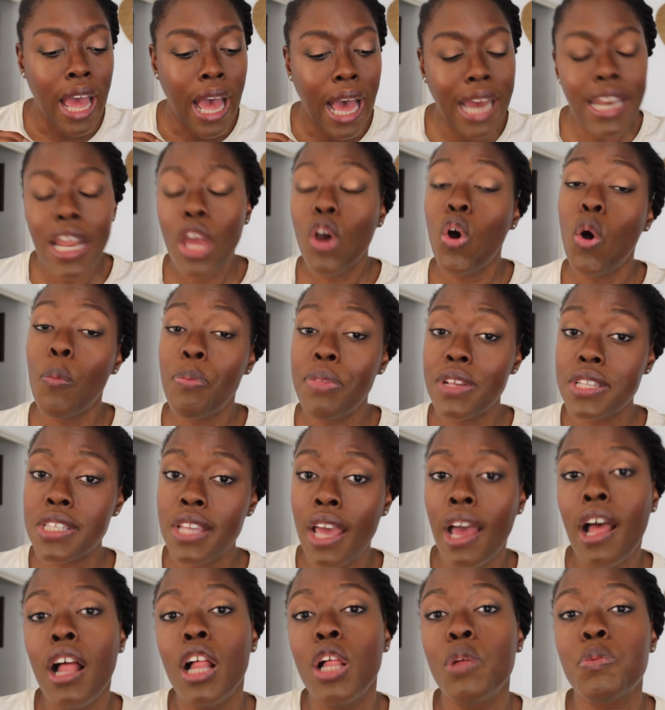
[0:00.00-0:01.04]
And I hope this
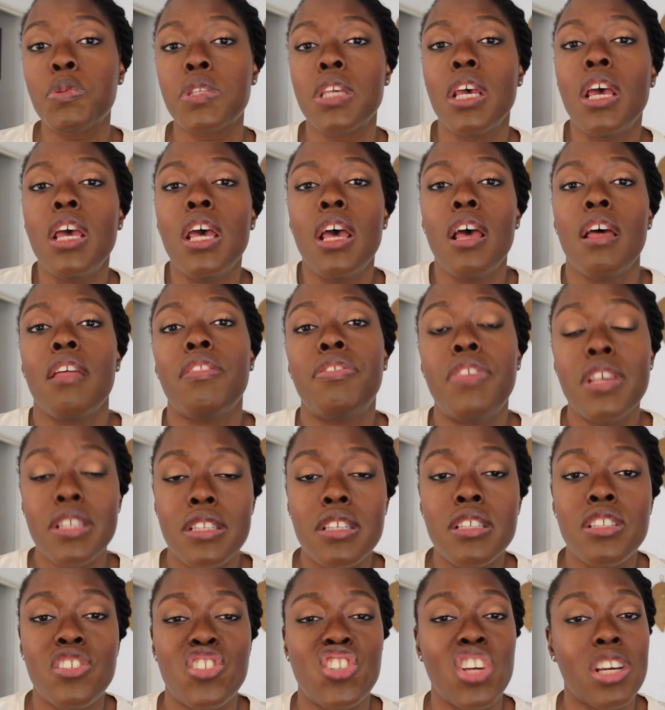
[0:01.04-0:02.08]
helps. This
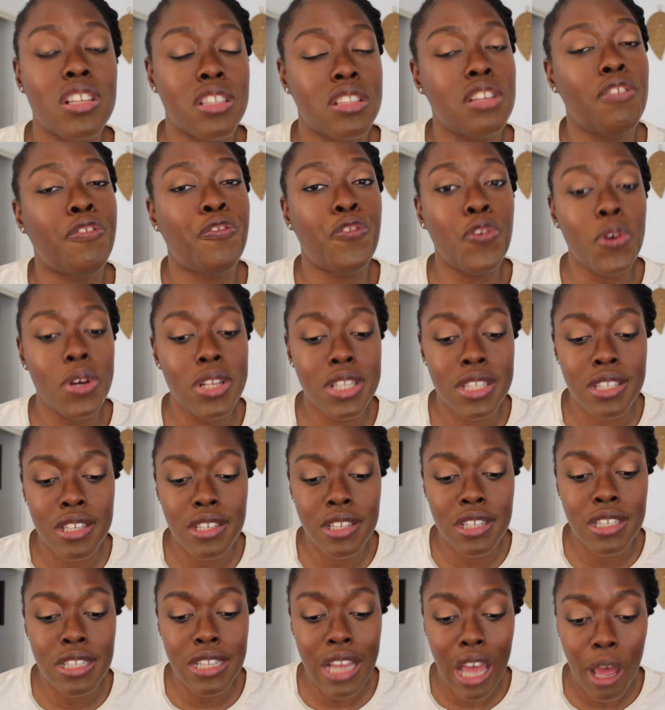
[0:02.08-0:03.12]
is just the first
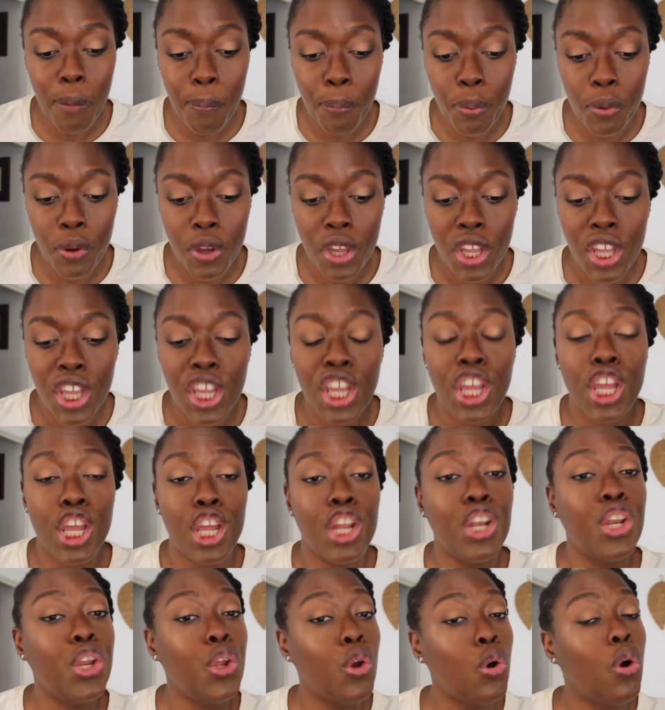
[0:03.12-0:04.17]
step
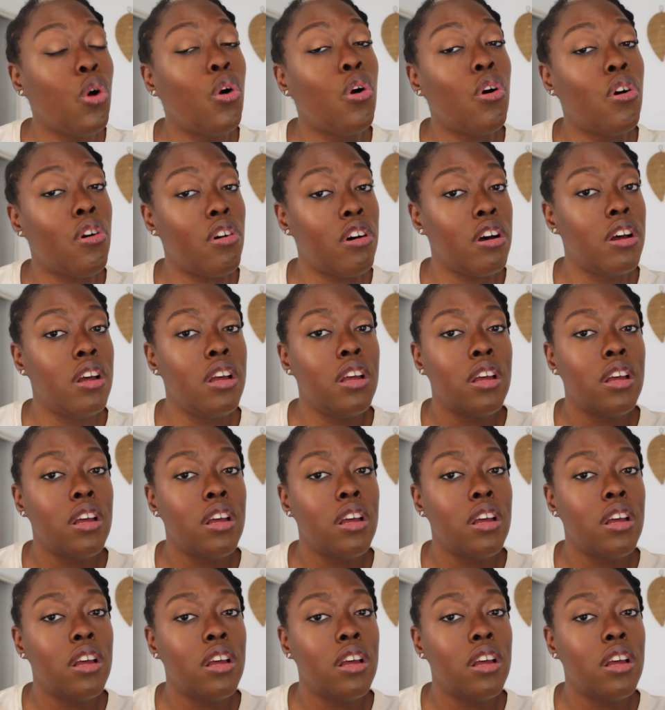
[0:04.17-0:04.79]
in your